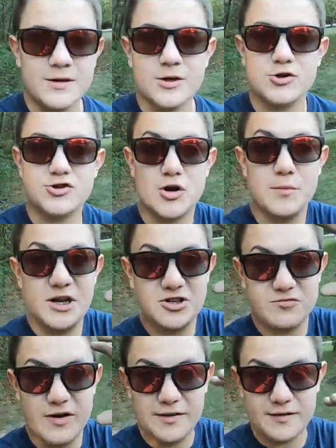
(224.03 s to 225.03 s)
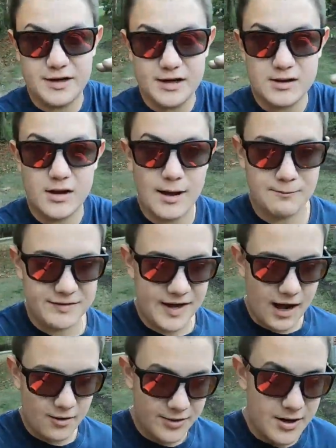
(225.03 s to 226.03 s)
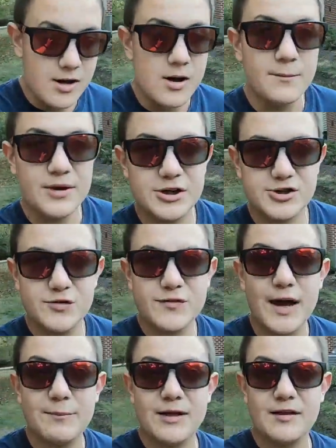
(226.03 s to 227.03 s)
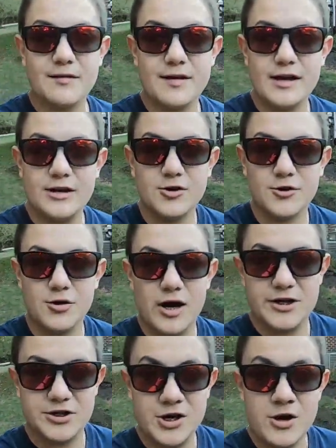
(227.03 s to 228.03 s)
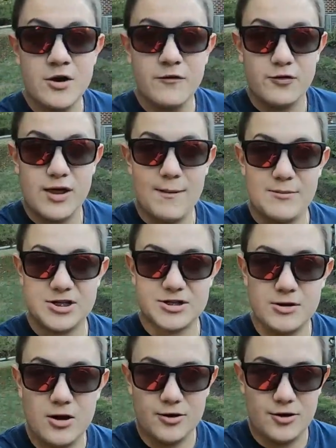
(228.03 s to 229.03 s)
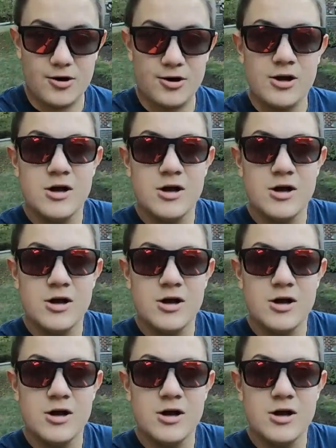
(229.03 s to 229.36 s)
your germination rate's going to climb down because you've kept that seed in your garage for that much longer.